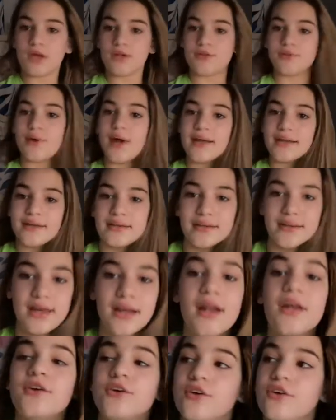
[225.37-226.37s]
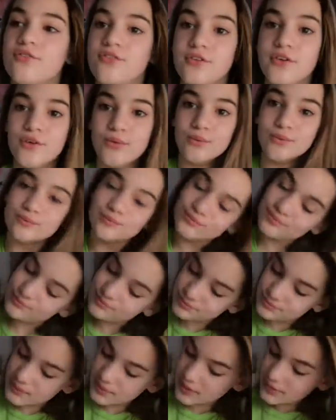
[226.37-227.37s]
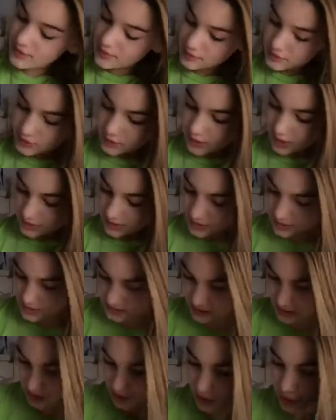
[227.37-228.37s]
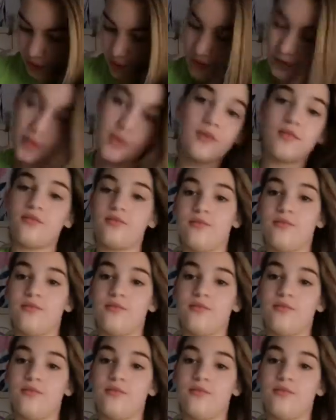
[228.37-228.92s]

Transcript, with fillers: so I can get a good view, but so you guys can see a good